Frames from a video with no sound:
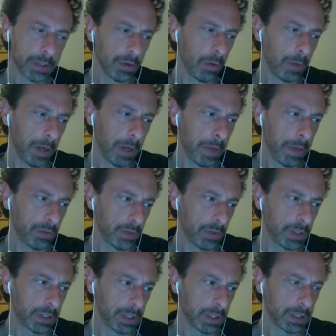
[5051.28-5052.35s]
normally
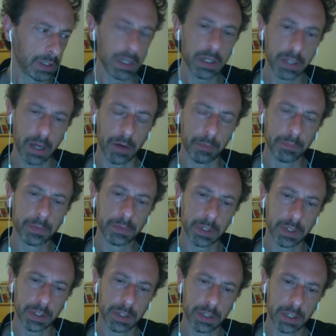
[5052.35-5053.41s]
metrics is yeah
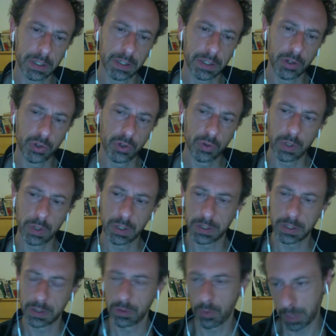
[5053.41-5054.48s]
that, that's the issue
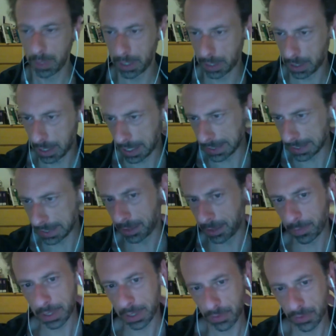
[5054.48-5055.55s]
that's normally uh, classic uh, it's very